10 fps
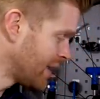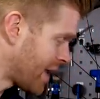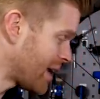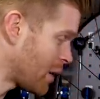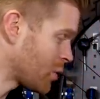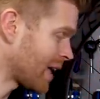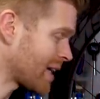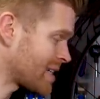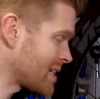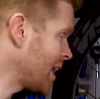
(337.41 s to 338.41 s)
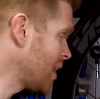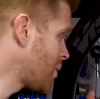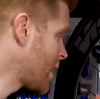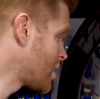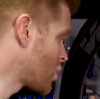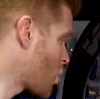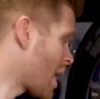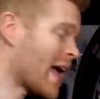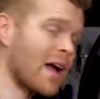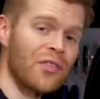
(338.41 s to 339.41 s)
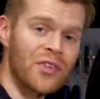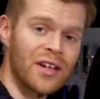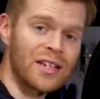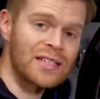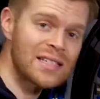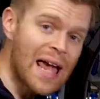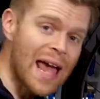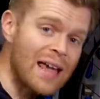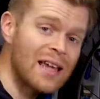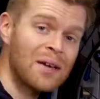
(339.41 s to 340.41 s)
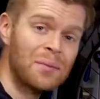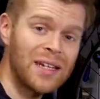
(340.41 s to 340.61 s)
then it will accelerate the wear on the cassette,